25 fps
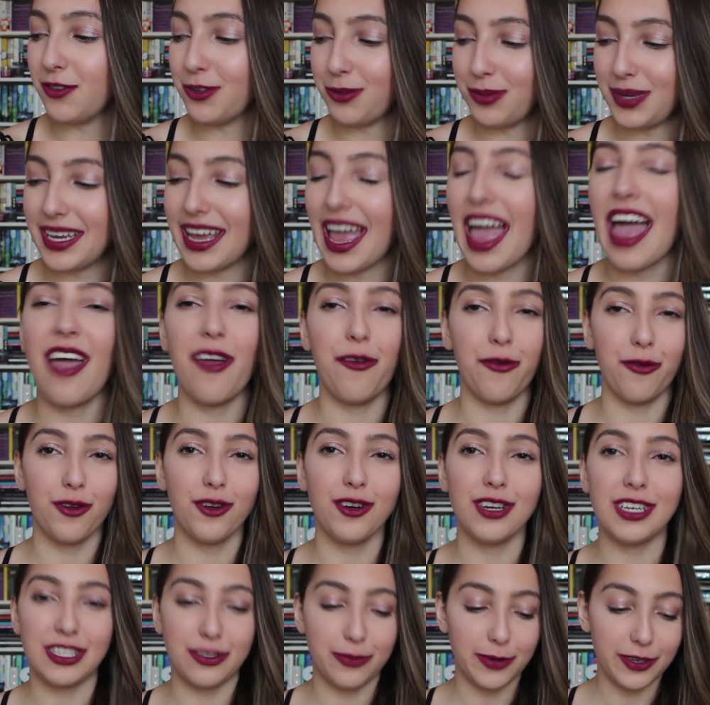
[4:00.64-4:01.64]
for me
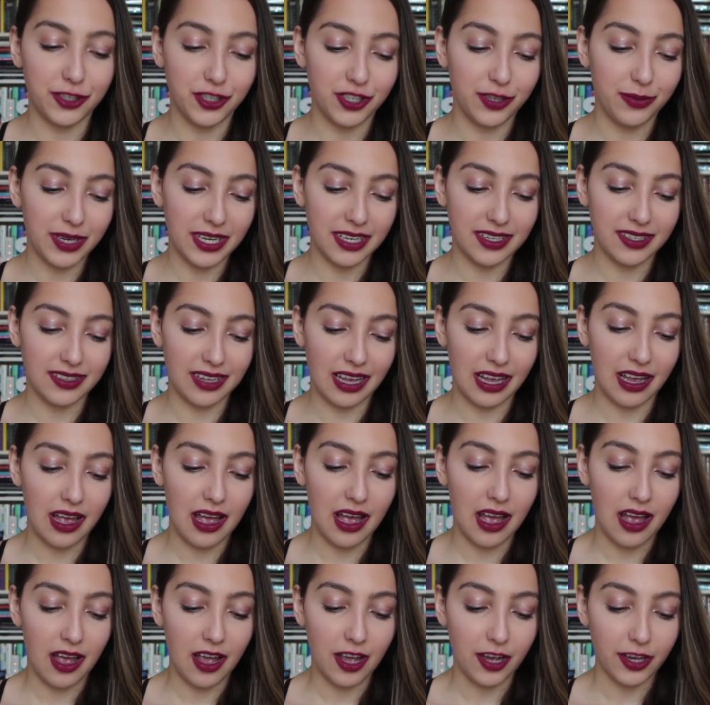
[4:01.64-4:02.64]
ever, especially because
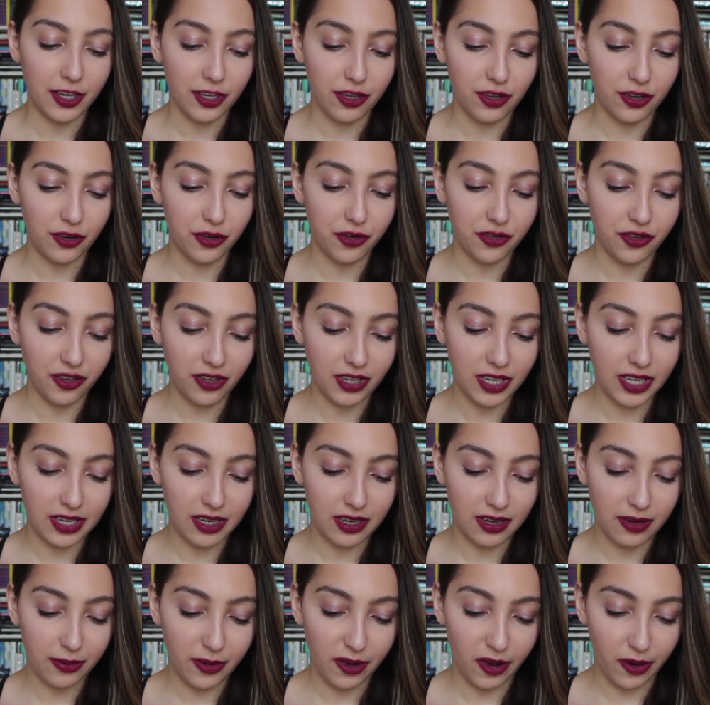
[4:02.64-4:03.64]

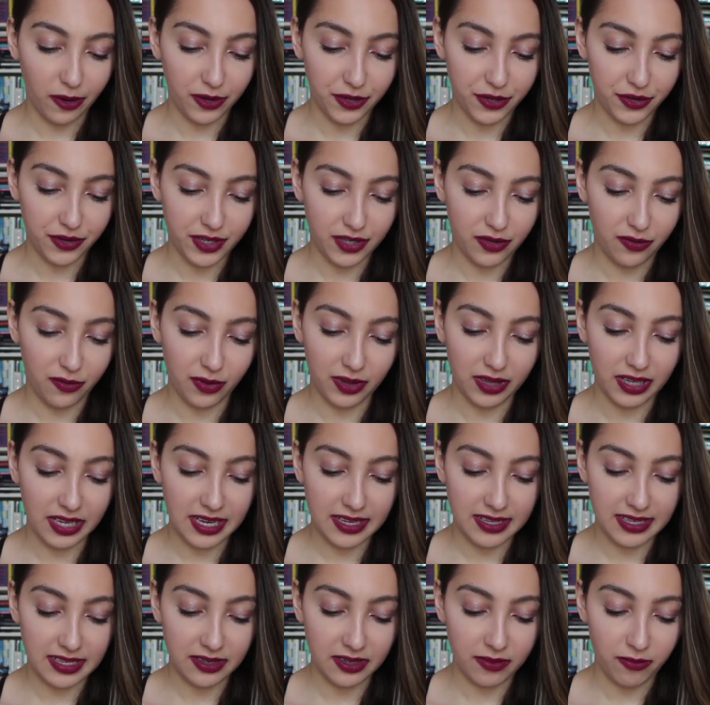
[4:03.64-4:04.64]
usually poetry is really
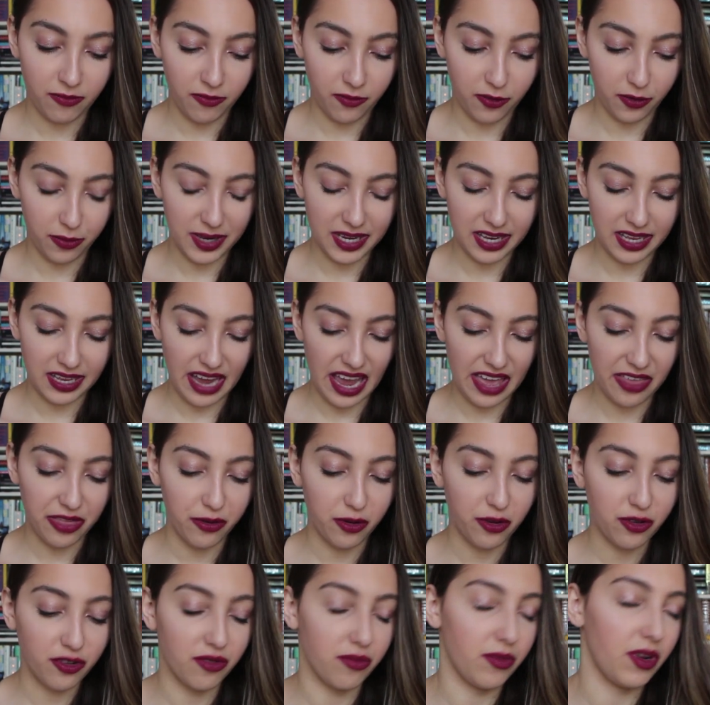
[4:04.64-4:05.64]
easy for me to get
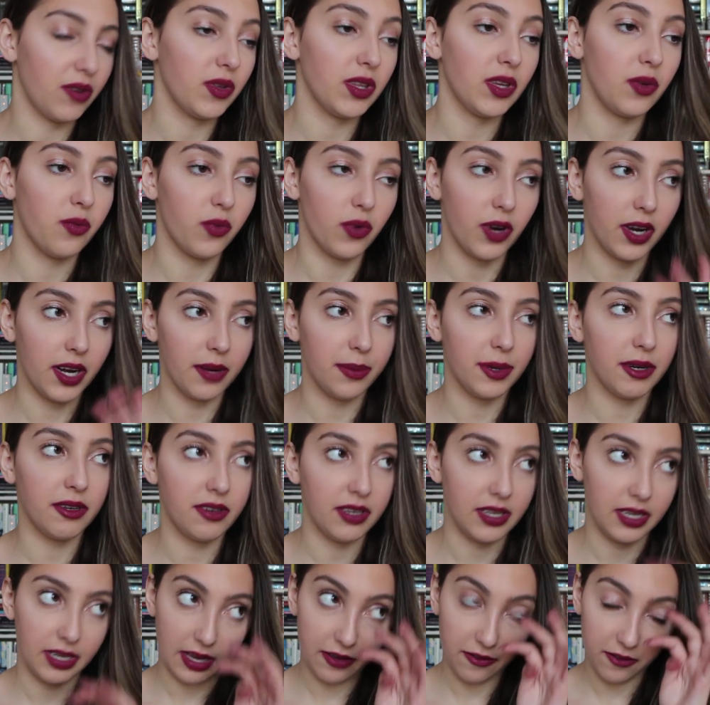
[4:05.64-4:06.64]
through, so I'm not really worried about
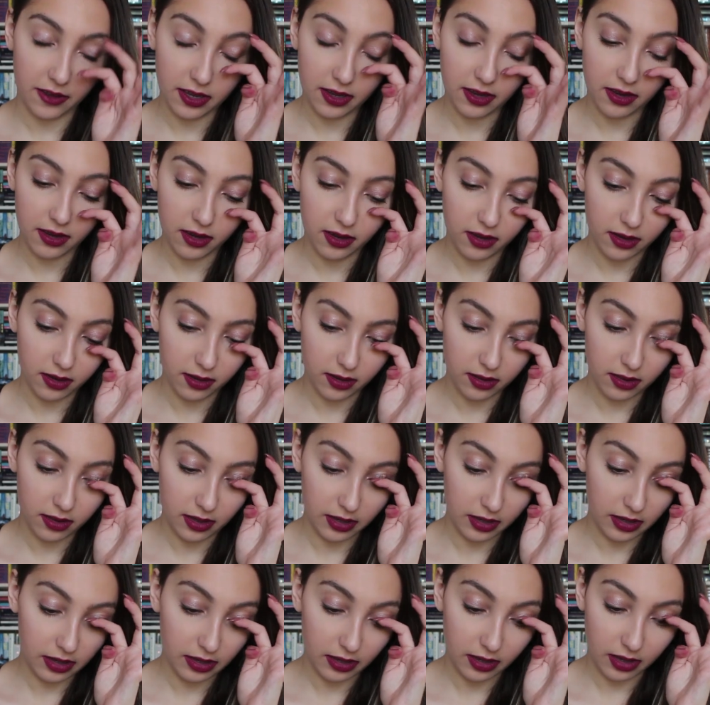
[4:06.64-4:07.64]
DNFing
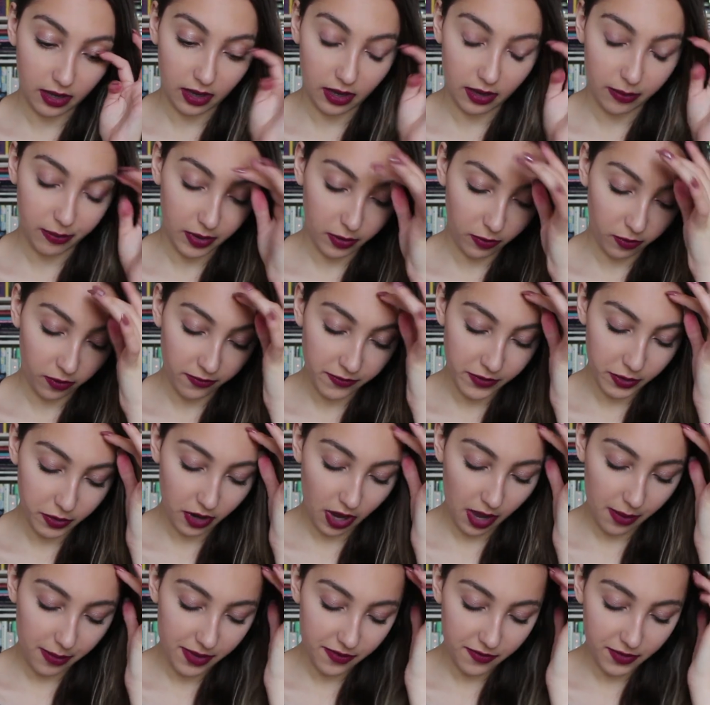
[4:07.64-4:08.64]
like um, a review
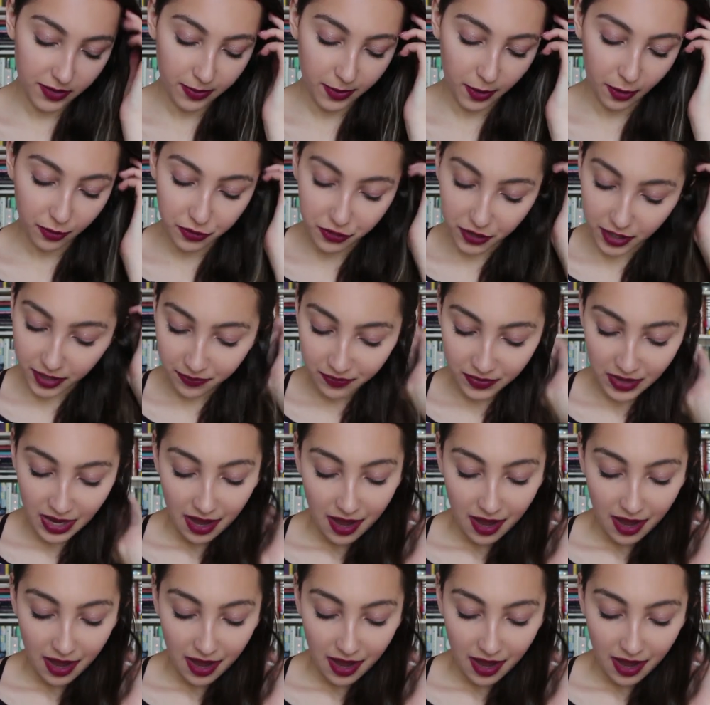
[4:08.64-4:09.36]
copy if it's poetry.